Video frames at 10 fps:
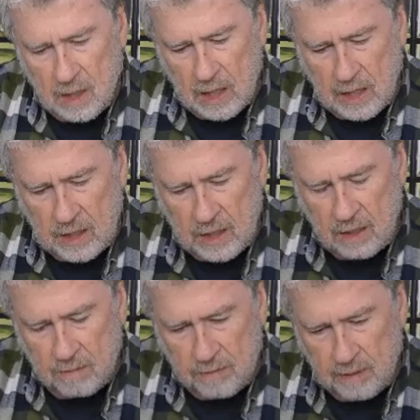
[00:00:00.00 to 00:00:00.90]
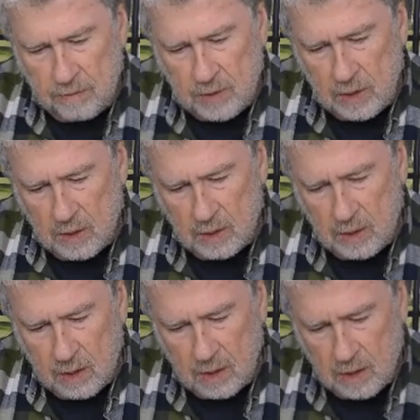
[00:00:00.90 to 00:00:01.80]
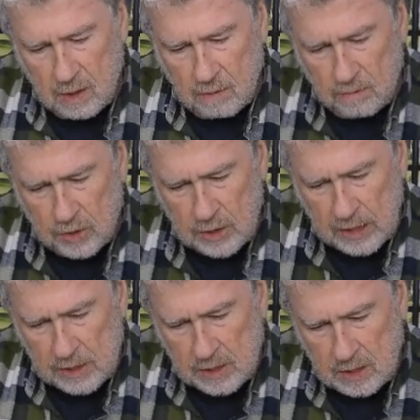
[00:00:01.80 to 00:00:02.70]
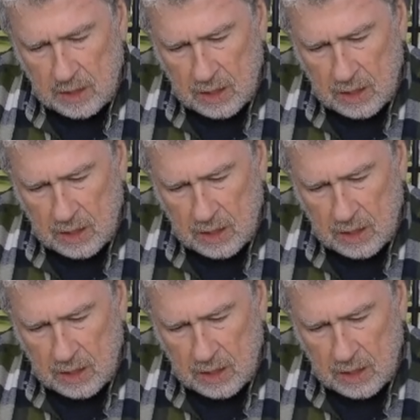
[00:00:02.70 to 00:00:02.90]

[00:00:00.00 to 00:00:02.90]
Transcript: And then the 5th vertex.